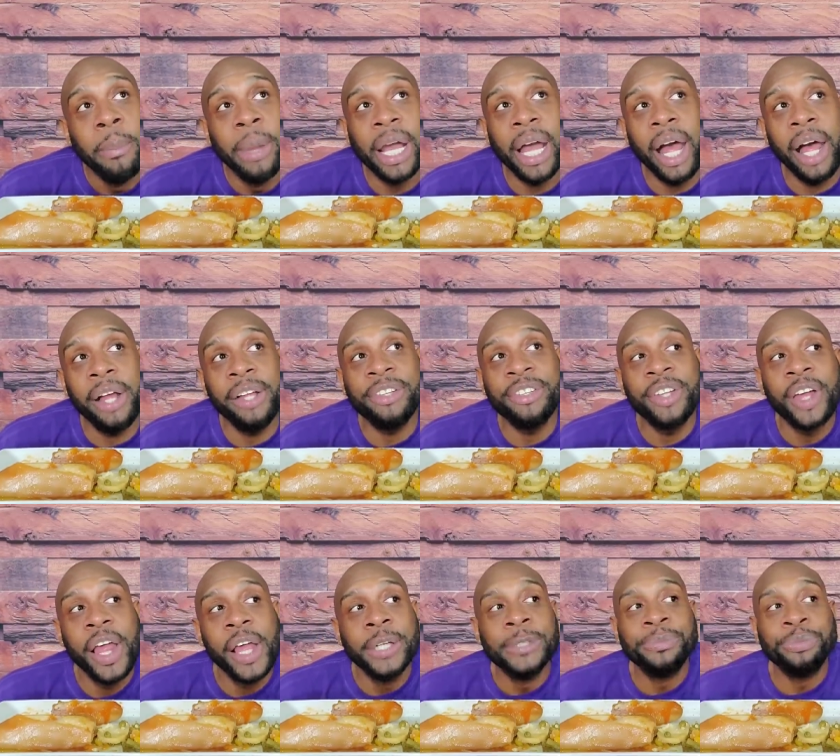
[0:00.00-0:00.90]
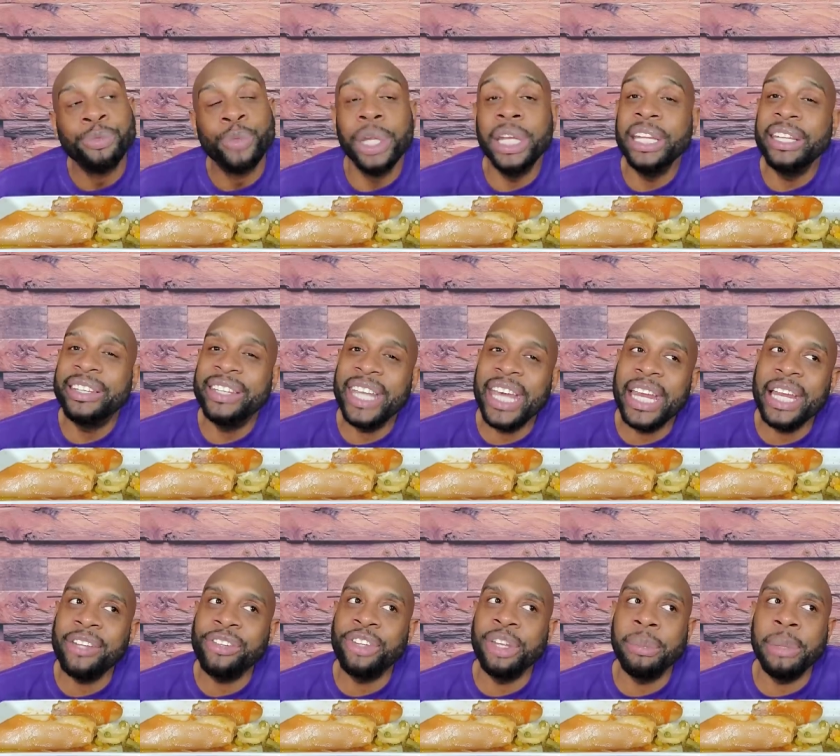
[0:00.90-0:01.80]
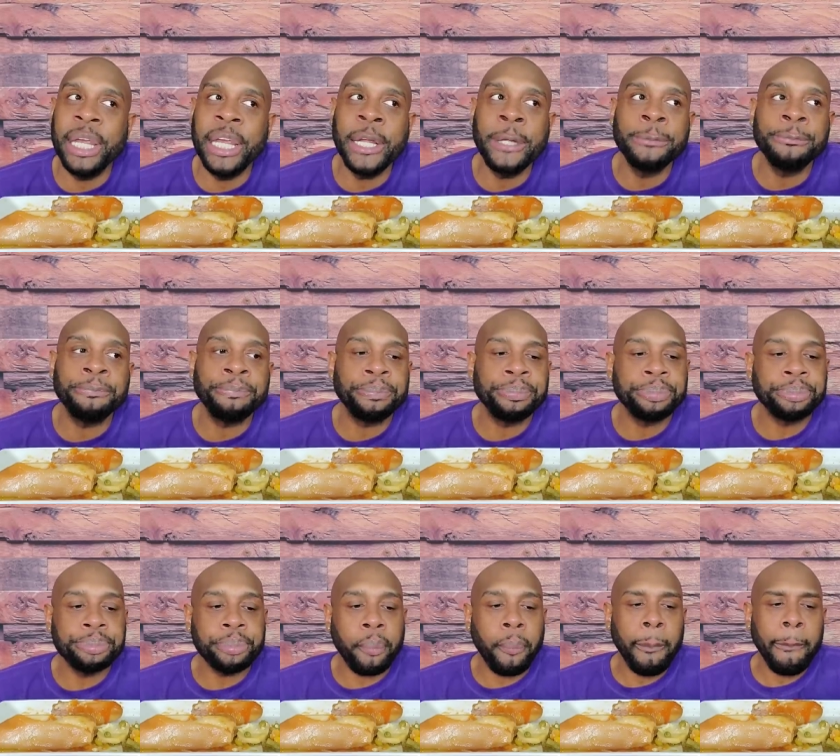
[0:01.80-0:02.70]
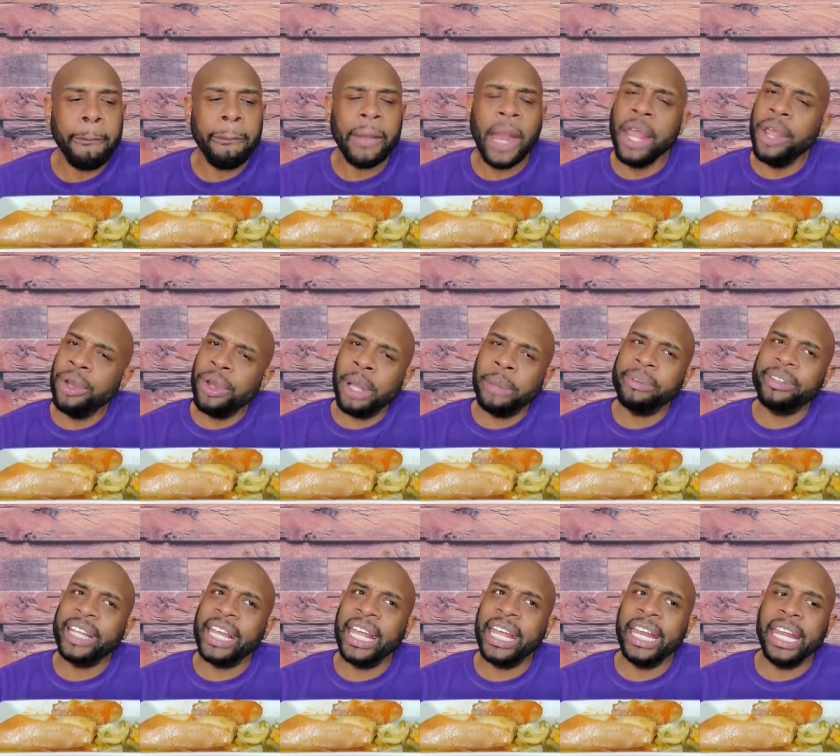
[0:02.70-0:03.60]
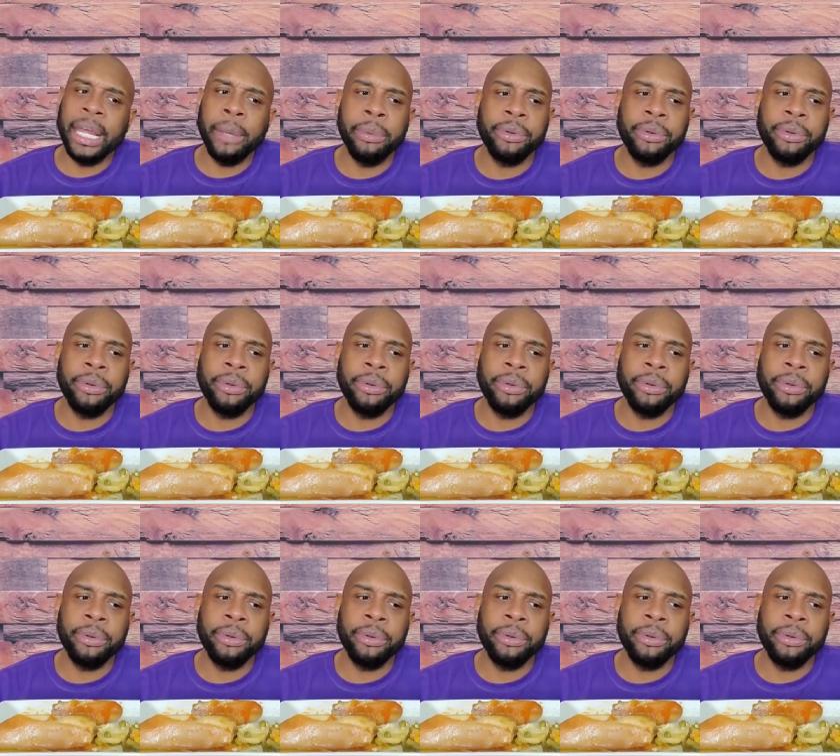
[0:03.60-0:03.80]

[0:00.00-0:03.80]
Because when he said it to me, you know what I'm saying?